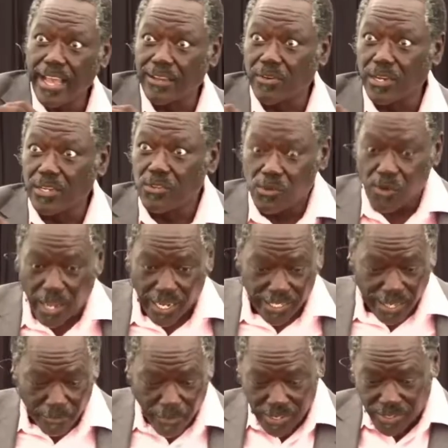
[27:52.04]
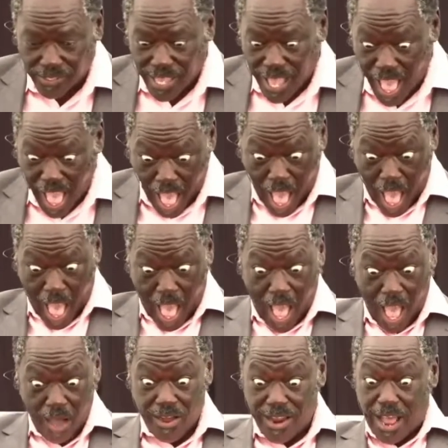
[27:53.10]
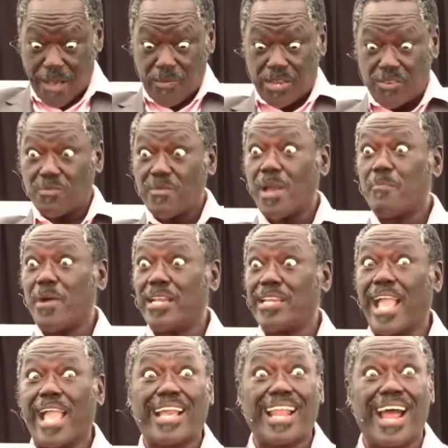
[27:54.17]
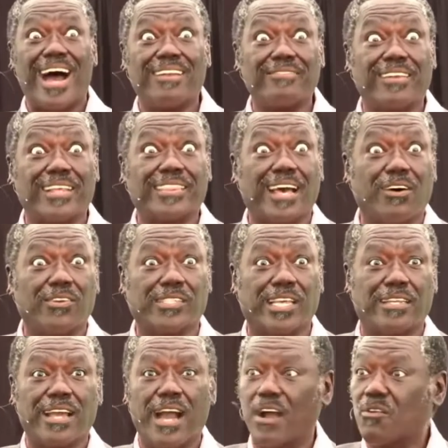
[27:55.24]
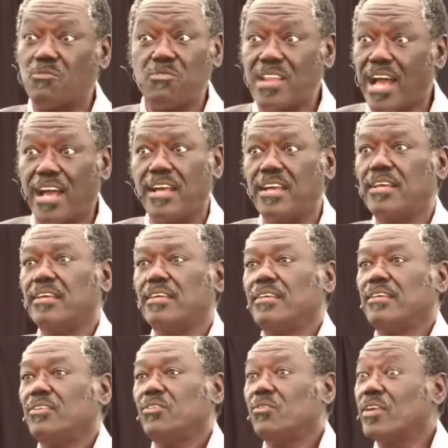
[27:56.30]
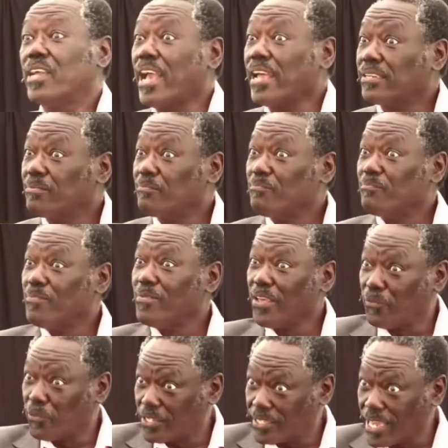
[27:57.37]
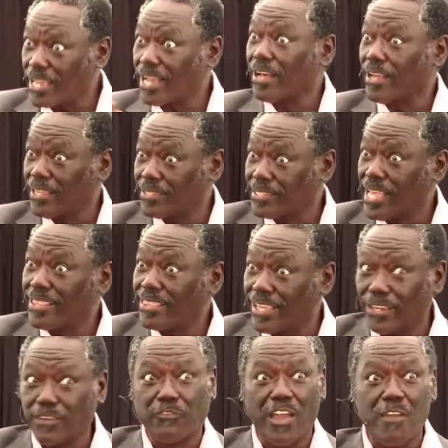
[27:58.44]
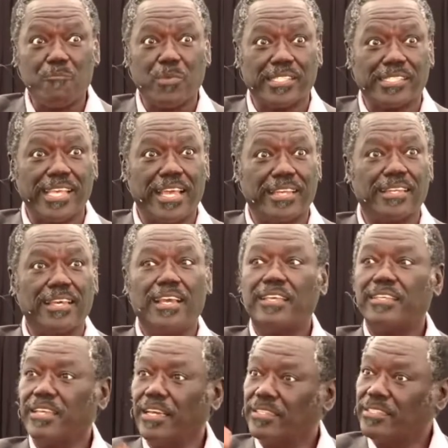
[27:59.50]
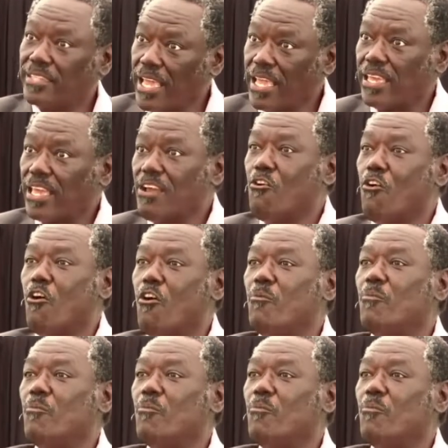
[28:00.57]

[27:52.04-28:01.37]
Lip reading: when you look at your money, you say, what happened to my money? I get 100,000. Hakuna, you get, if you take aside 35%, you're taking home